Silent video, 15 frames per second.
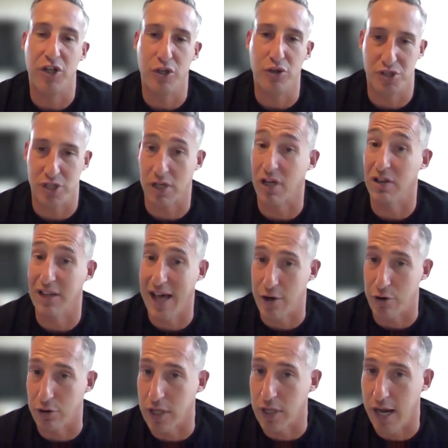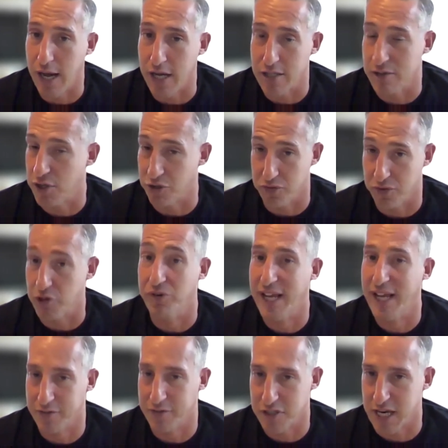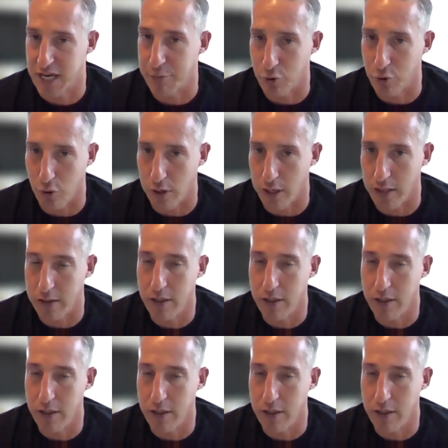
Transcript: use to collateralize their native stablecoin.